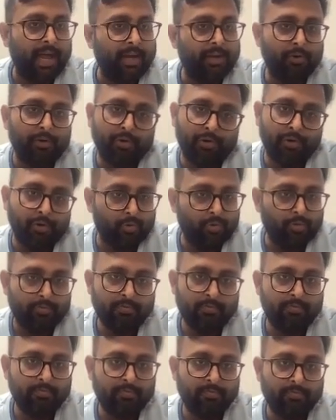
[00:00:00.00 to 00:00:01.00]
I don't know
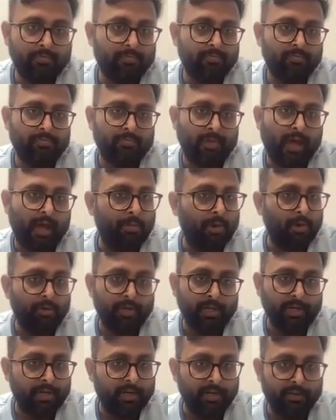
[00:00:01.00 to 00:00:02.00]
about an